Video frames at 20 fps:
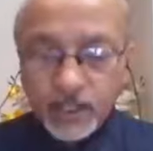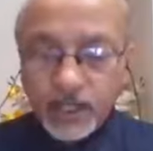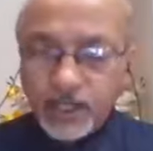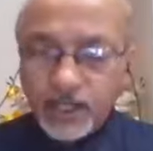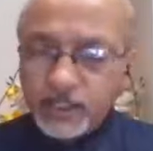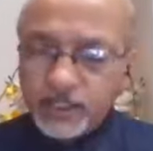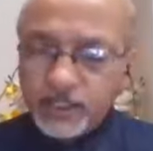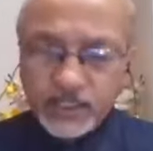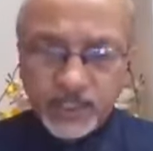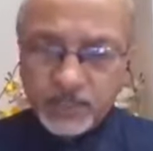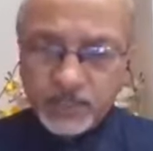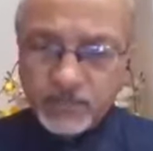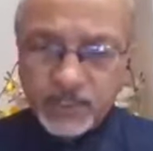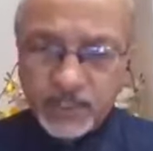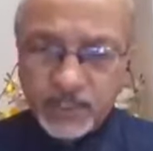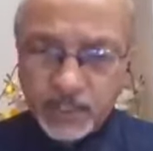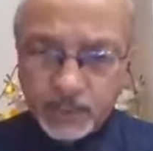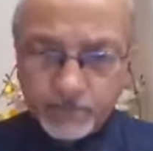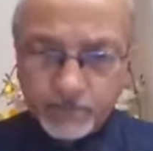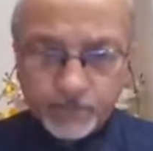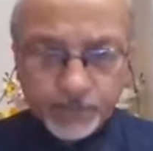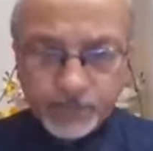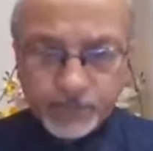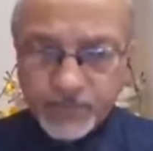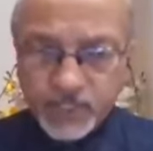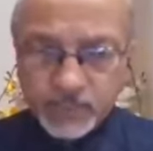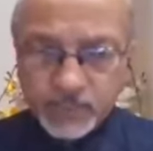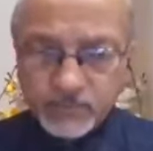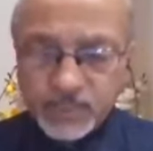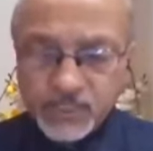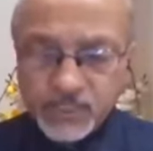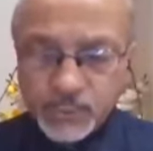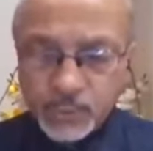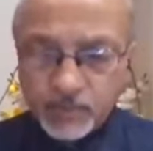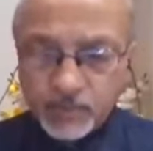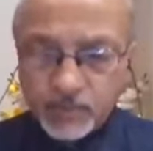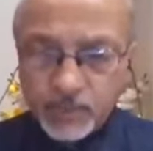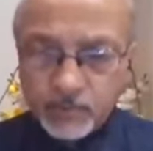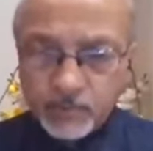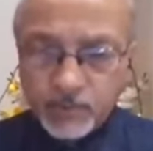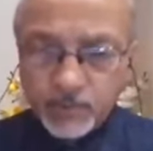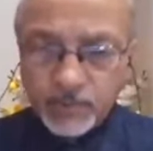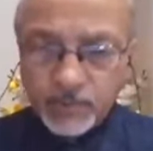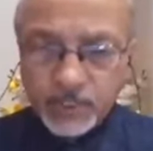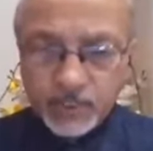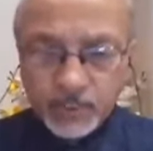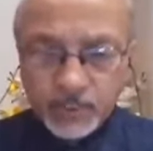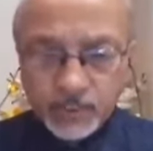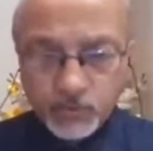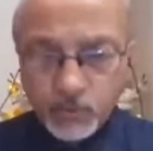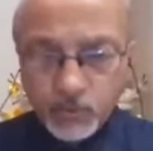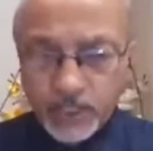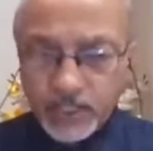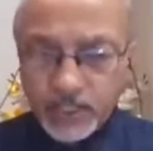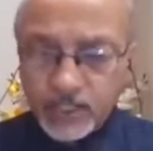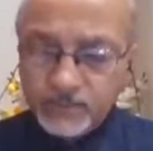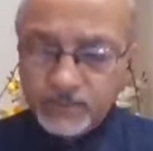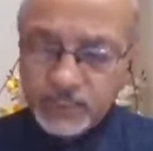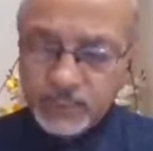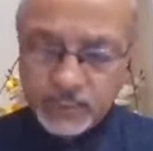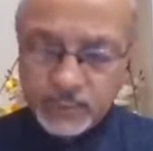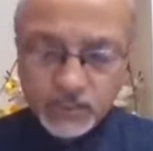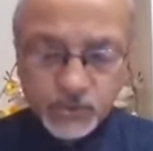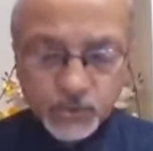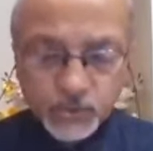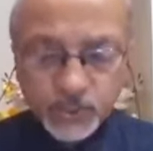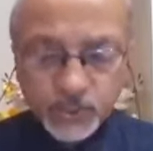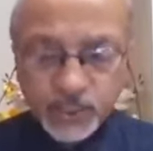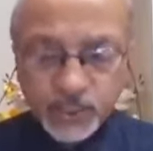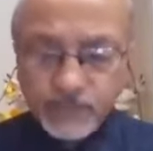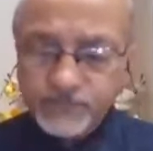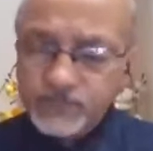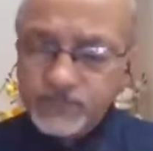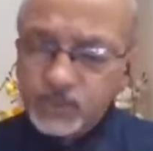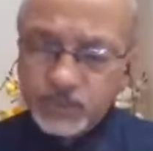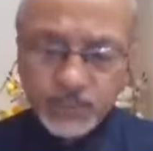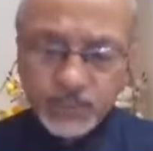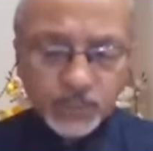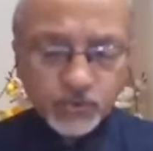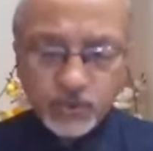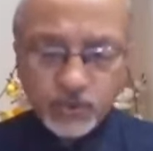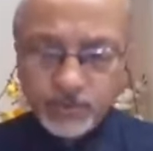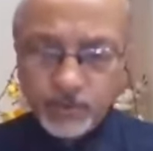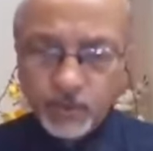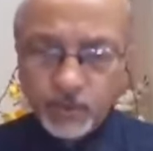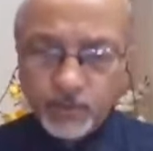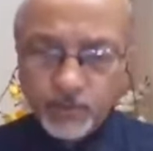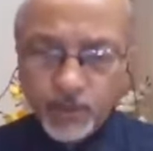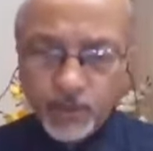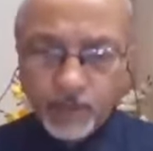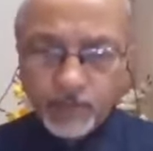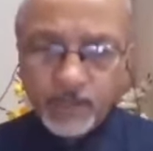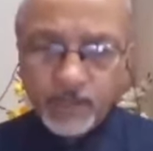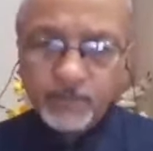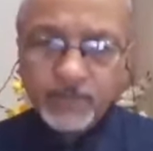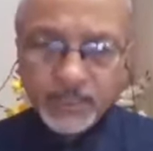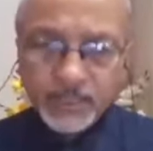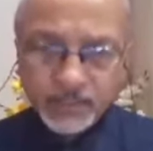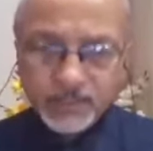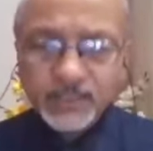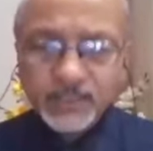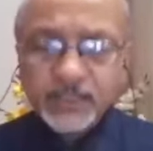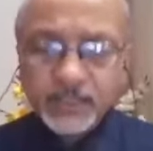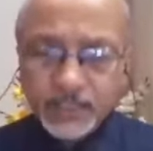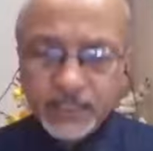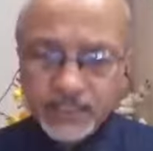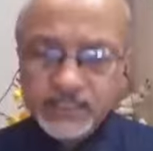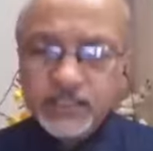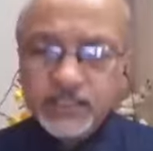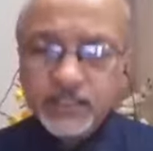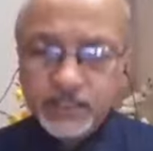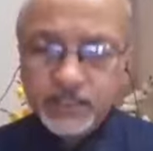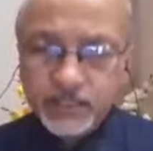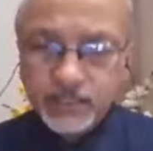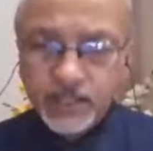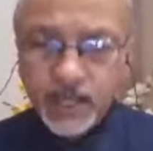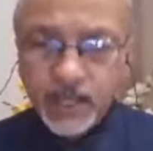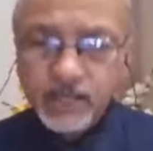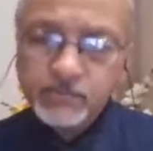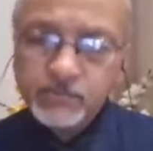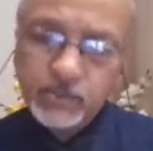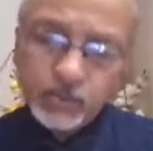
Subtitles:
and it can be done because Ministry of Environment and Wildlife that is to give, so that will be no problem, but it takes little time.